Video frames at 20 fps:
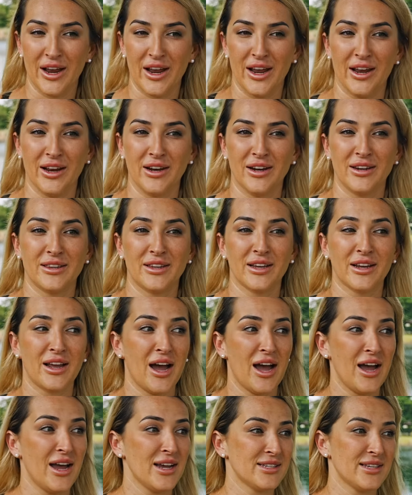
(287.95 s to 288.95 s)
and the
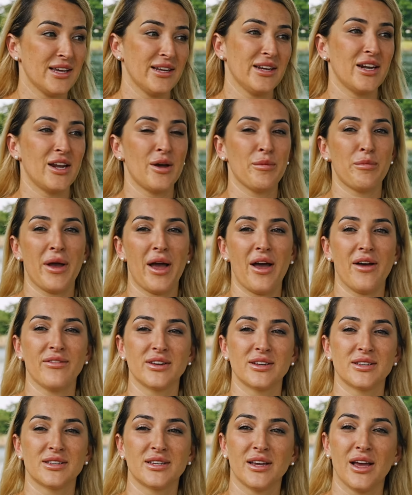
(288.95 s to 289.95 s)
guys ended up
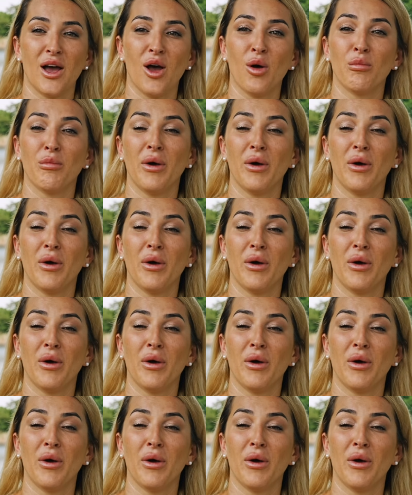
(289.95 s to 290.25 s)
having to help